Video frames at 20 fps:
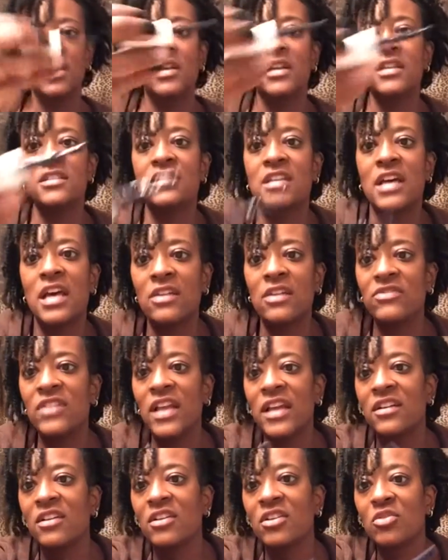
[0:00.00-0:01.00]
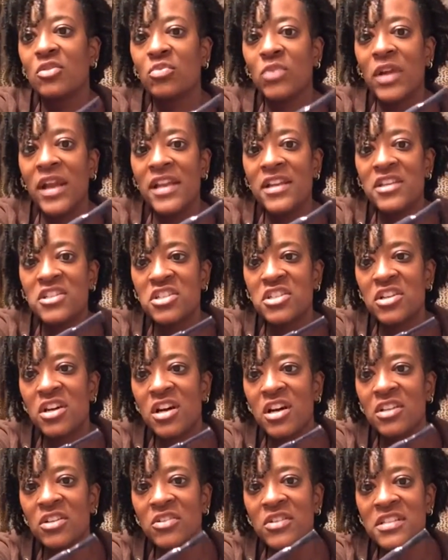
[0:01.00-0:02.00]
It's kind of like a grayish
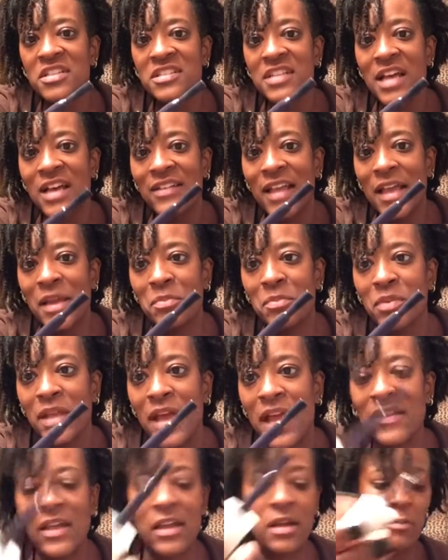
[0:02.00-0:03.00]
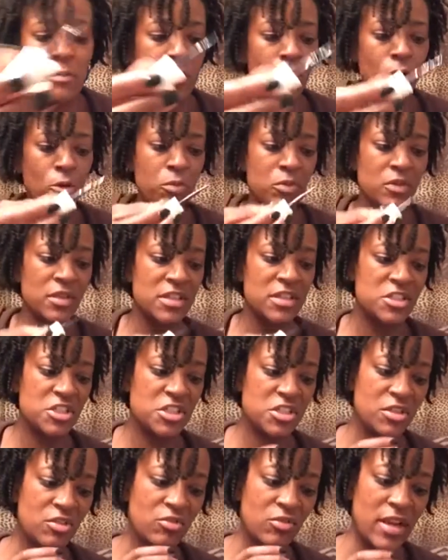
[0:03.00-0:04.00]
color. It's not like black, like a
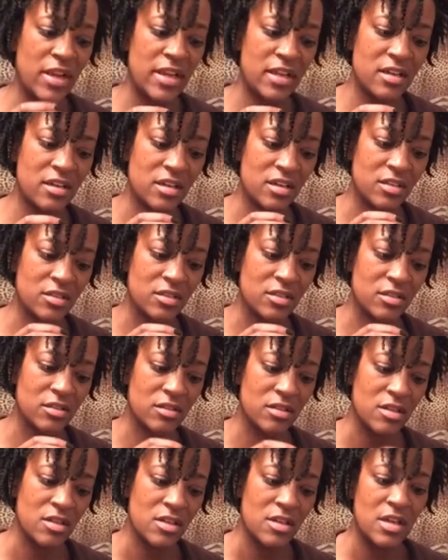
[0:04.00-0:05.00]
purplish gray color.